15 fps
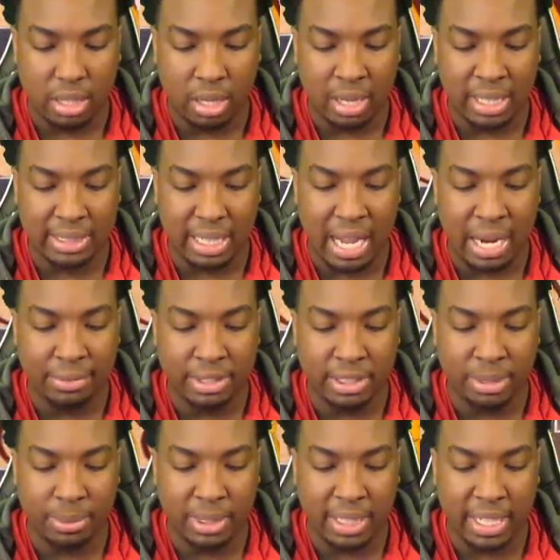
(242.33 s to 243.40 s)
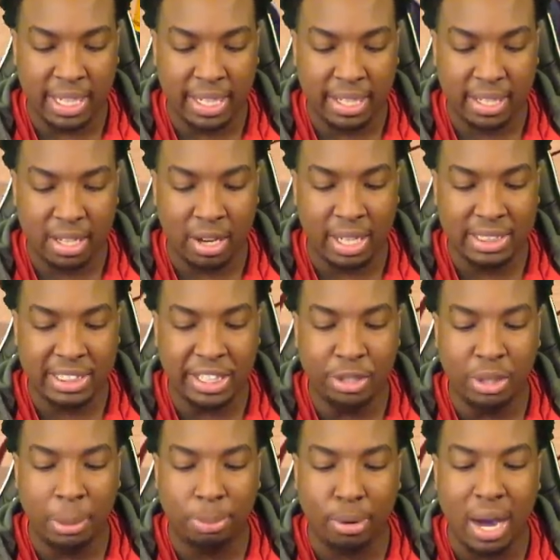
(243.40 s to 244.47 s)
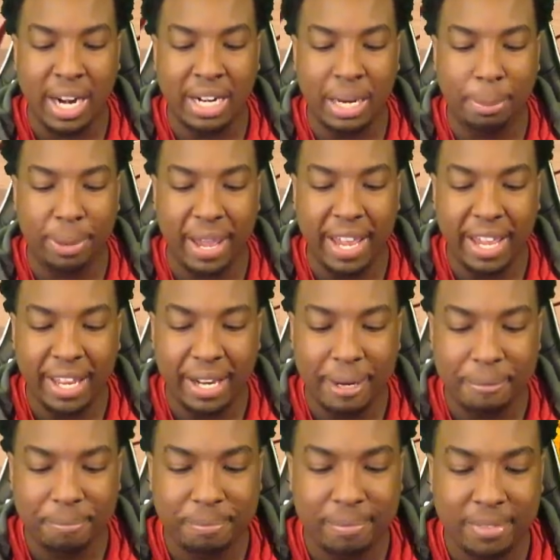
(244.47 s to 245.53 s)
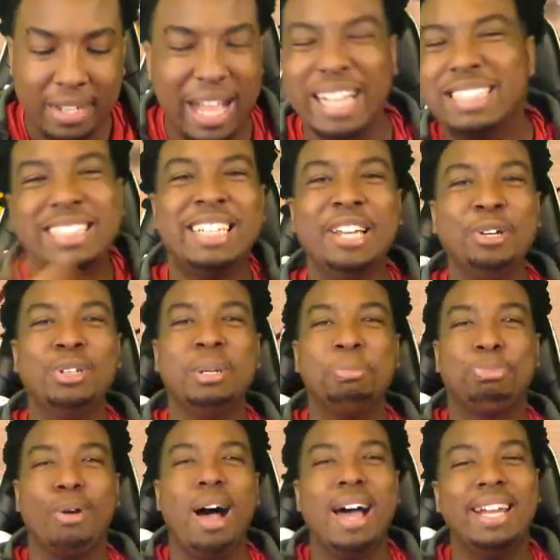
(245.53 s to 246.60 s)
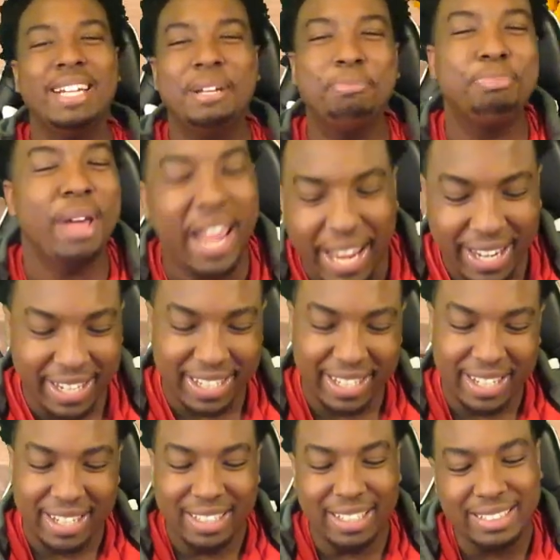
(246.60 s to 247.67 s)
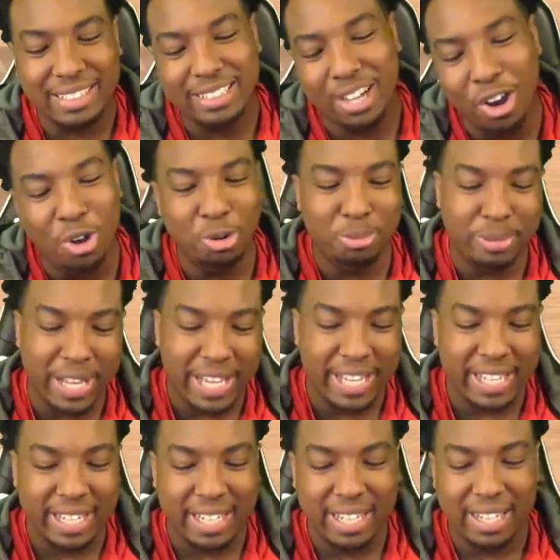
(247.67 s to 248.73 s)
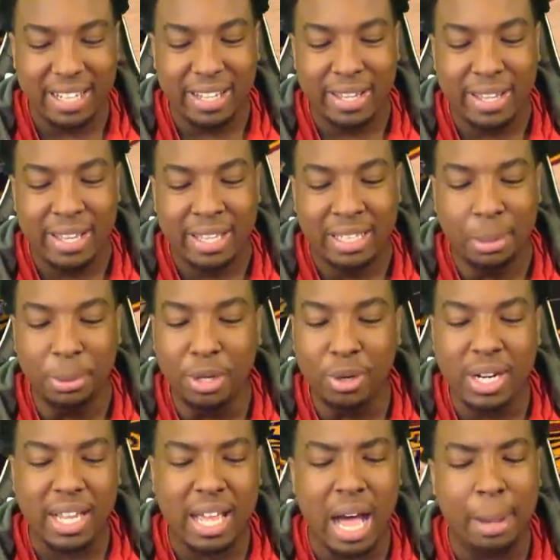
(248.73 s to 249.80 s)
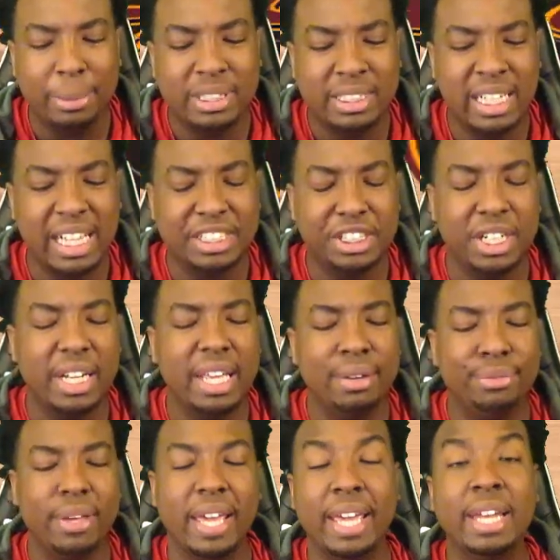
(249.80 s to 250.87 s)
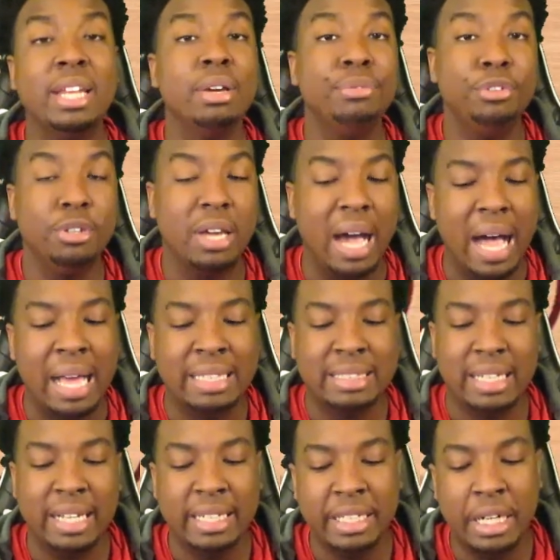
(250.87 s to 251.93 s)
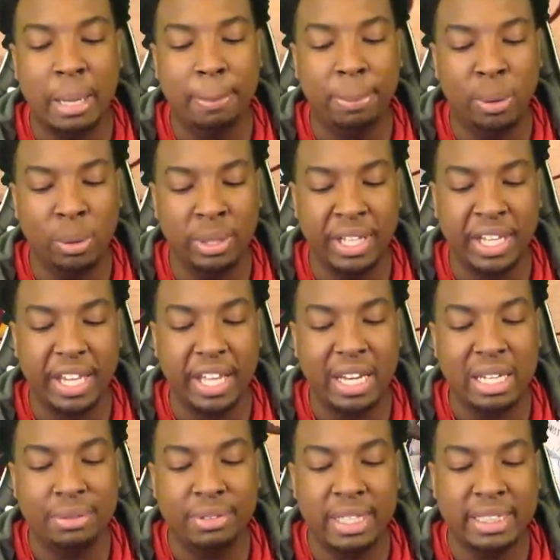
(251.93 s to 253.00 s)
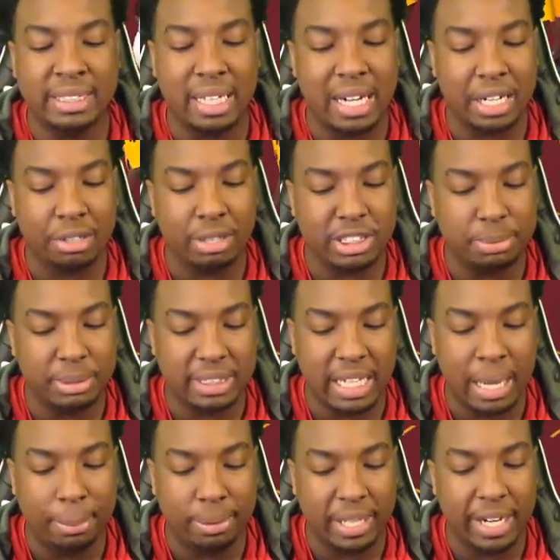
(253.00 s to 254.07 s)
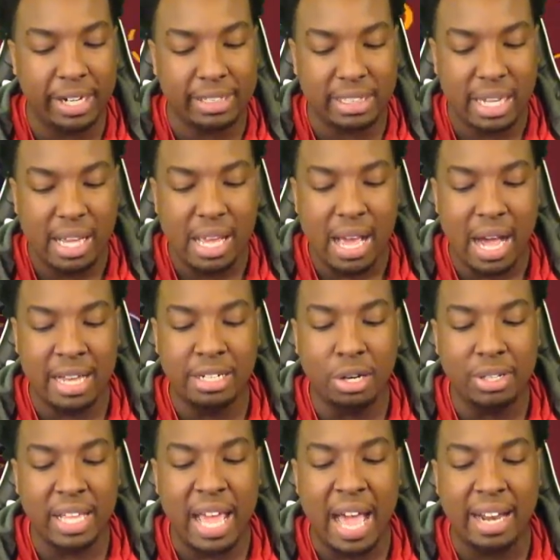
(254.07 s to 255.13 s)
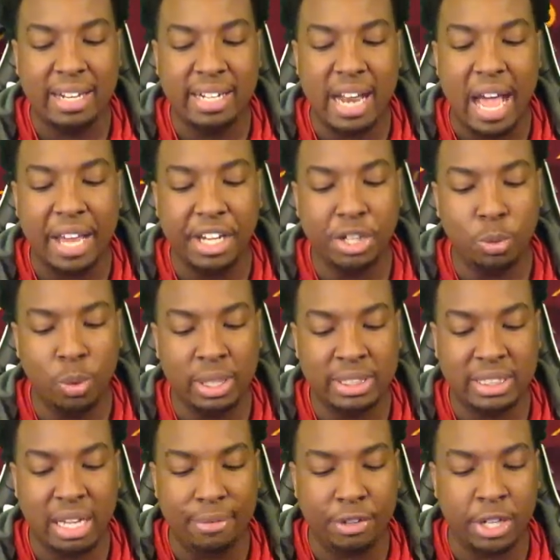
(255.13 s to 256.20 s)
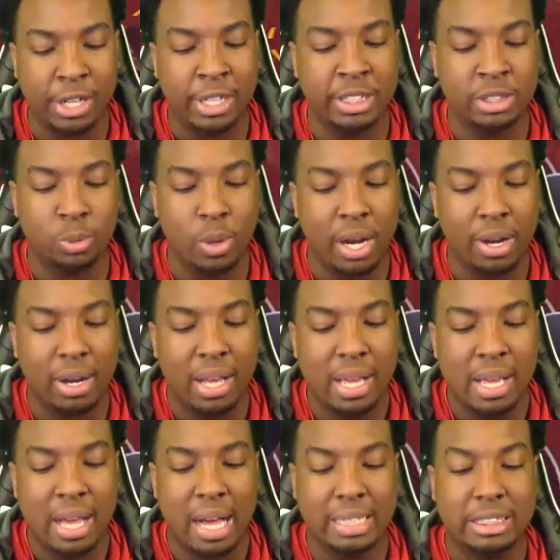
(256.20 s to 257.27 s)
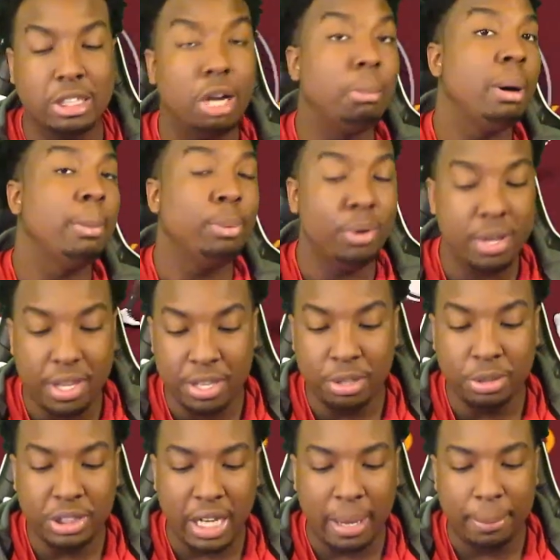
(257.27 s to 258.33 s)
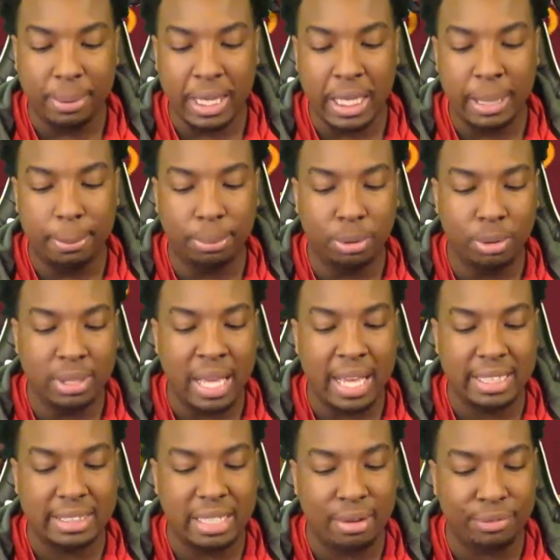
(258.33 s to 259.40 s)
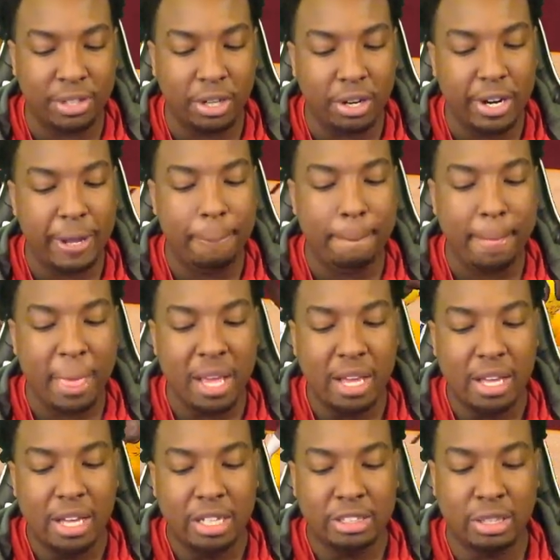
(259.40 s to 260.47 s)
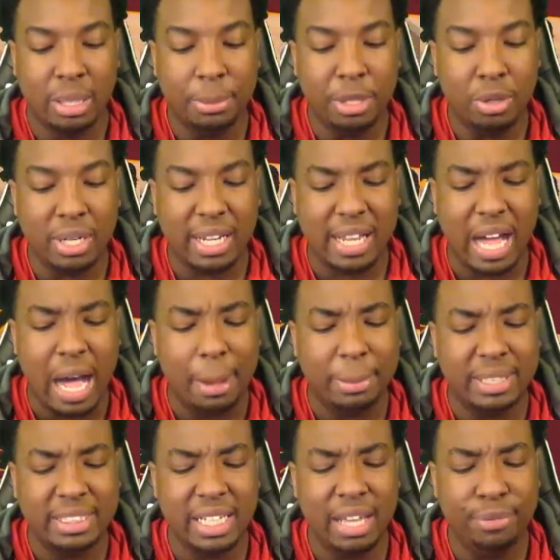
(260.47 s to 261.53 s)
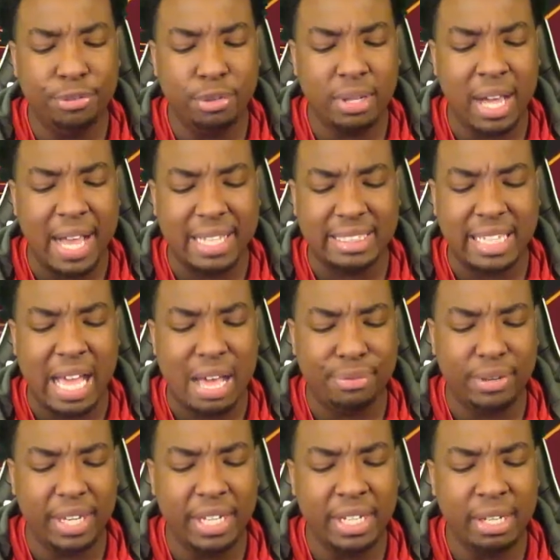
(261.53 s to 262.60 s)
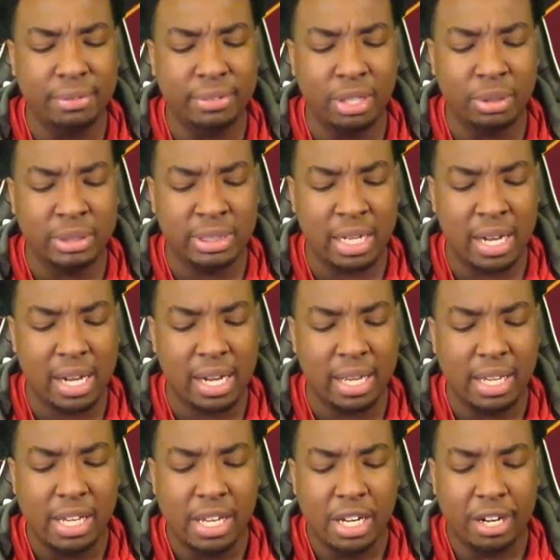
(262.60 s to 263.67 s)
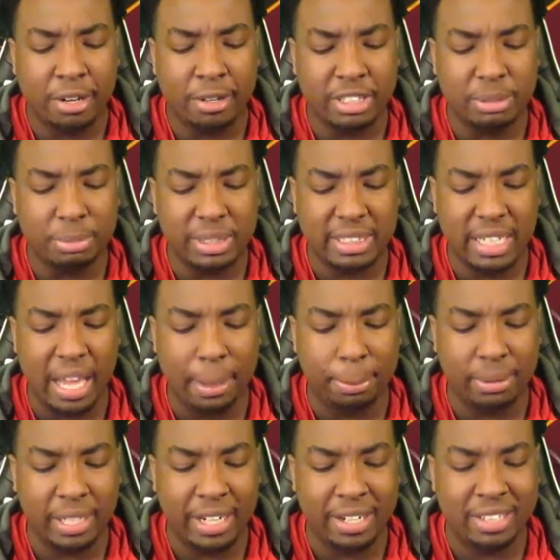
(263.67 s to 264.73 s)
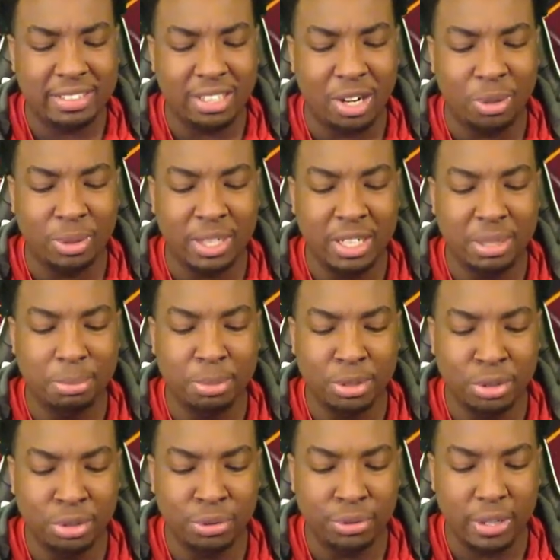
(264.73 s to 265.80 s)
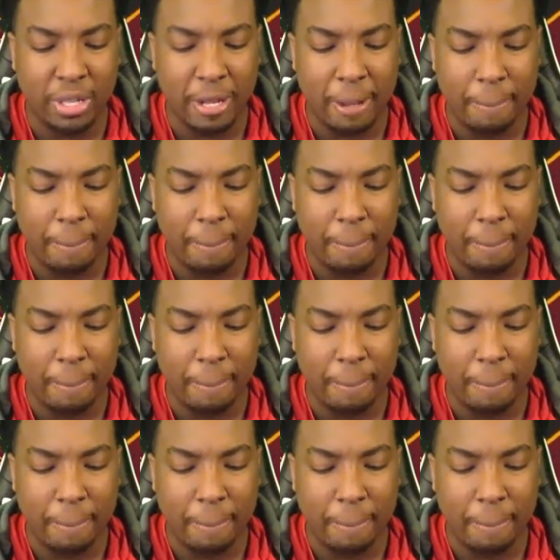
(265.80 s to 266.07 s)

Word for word: Oh, that's Iverson. What the heck? Oh, I see you, LeBron, in the paint. I see you, LeBron, in the paint. Let's go, man. Let me know in the comment section if any of you guys ended up pulling any of these uh, Christmas Day players. I know they had a 91 Steph Curry as well. I saw my boy QJB pull that Steph Curry. So let me know in the comments if you guys have any of those uh, Christmas Day players. Oh, good move.